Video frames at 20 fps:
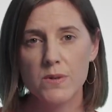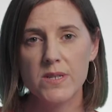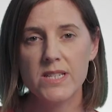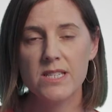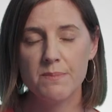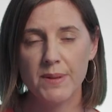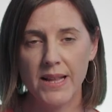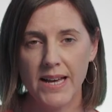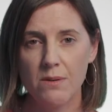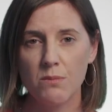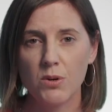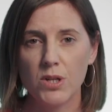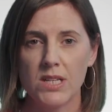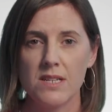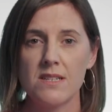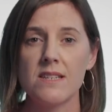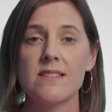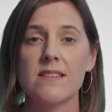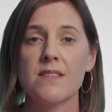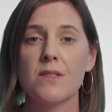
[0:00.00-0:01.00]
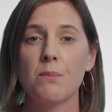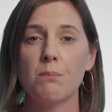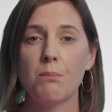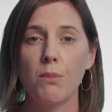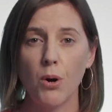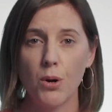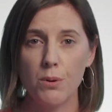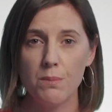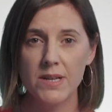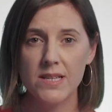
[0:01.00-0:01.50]
explain what it is at the
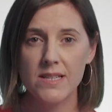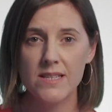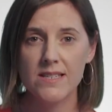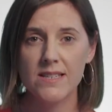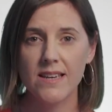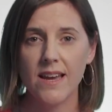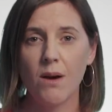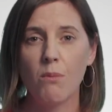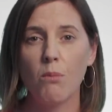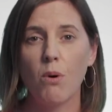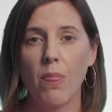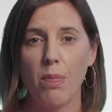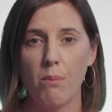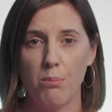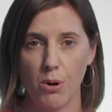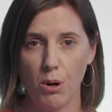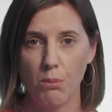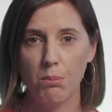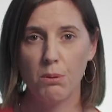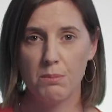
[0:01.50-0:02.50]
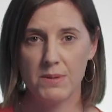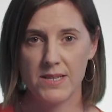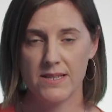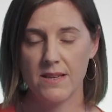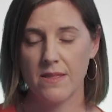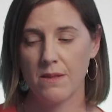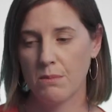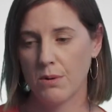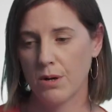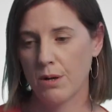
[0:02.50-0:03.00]
moment and what the problem is
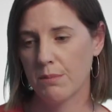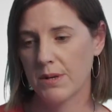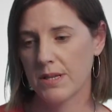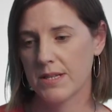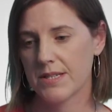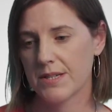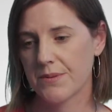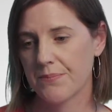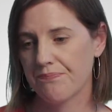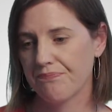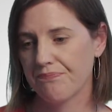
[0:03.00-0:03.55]
at the moment.